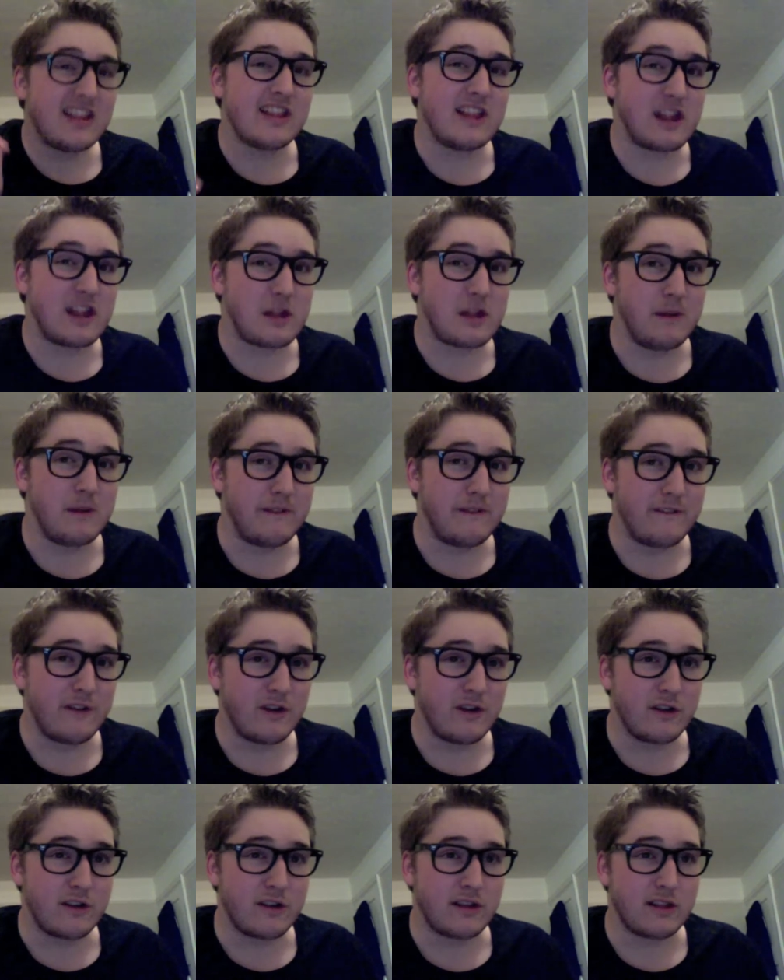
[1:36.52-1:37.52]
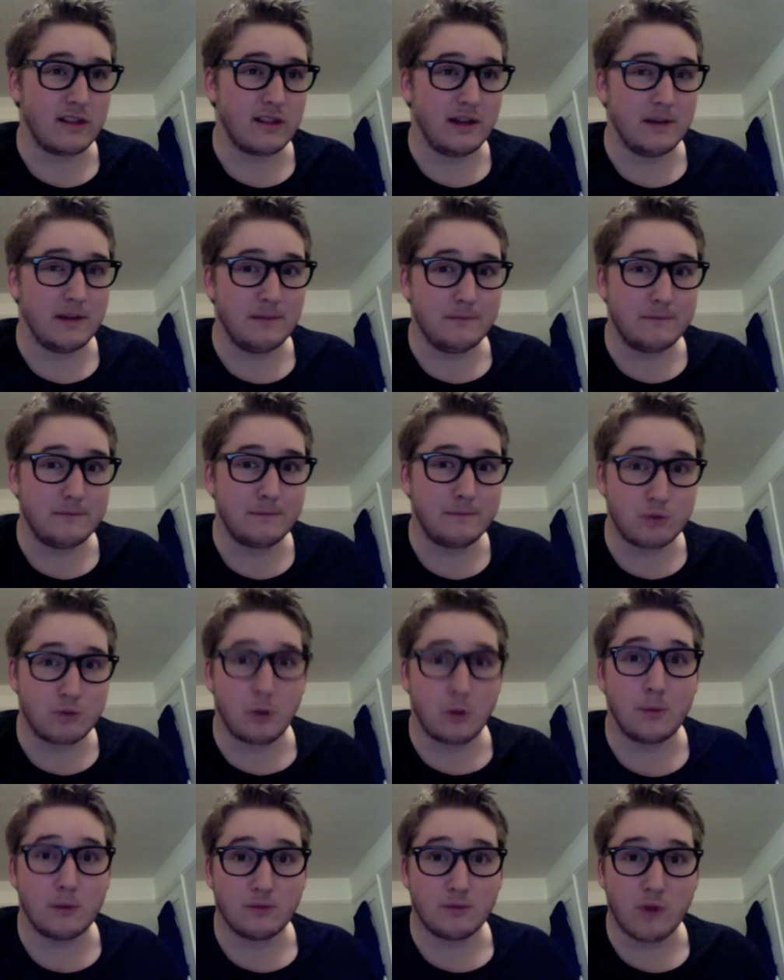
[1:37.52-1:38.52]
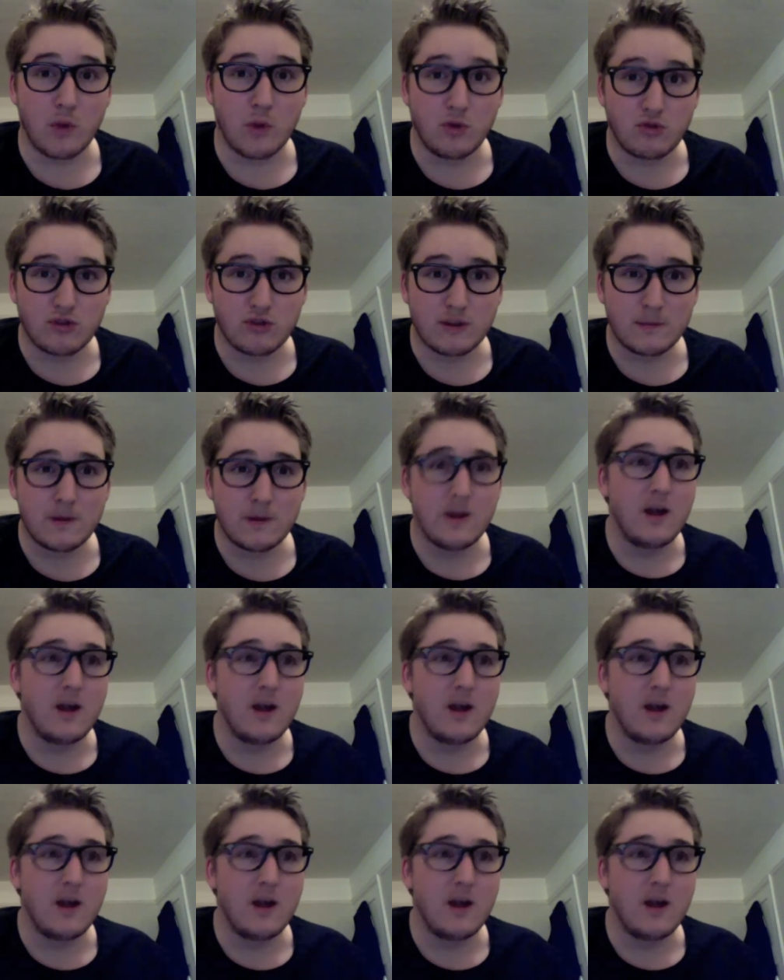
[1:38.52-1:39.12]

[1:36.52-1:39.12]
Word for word: this is my first, like, proper road trip,